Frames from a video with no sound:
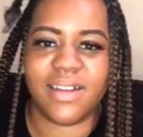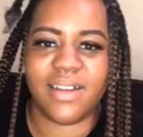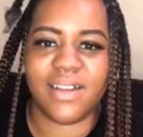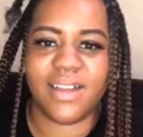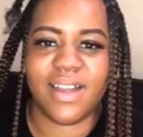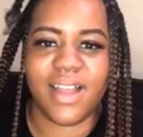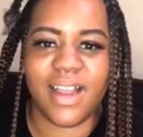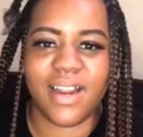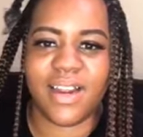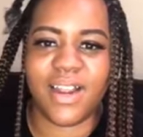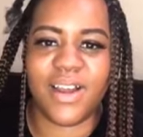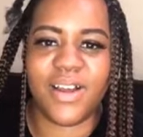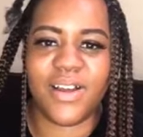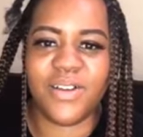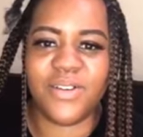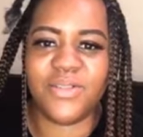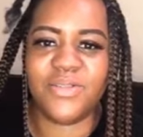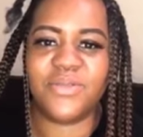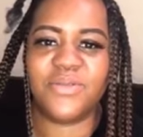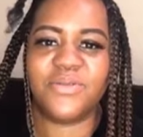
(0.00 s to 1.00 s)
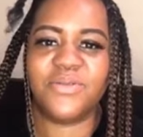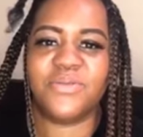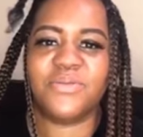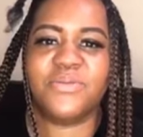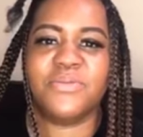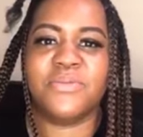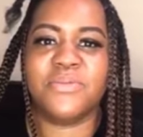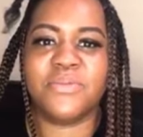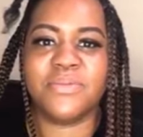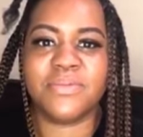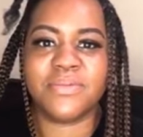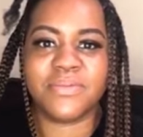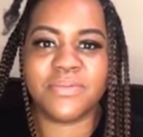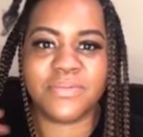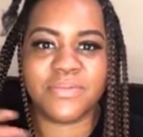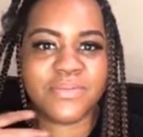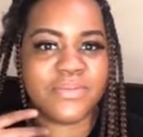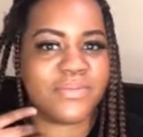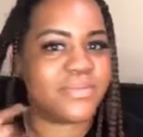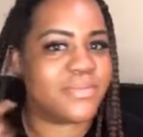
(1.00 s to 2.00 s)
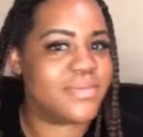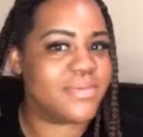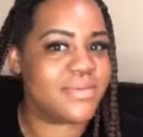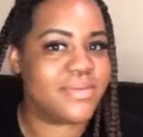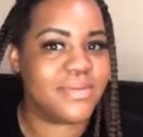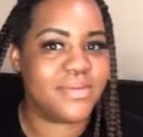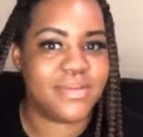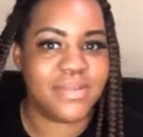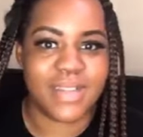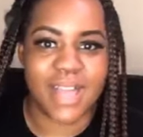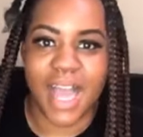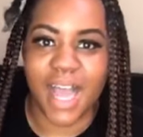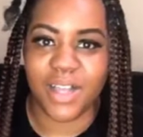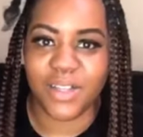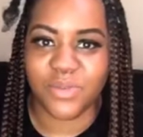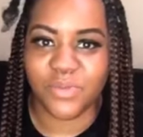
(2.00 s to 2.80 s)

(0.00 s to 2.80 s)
Hello? Hey. How's